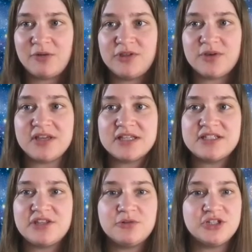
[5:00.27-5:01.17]
You can
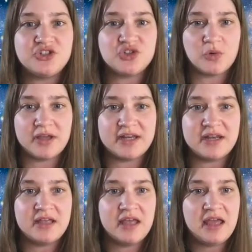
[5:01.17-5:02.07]
continue to
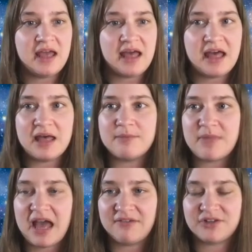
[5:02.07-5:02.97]
join
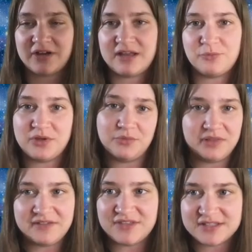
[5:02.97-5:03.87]
after we
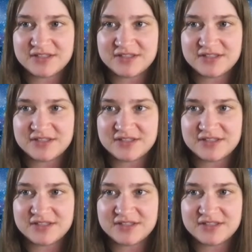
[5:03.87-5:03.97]
leave this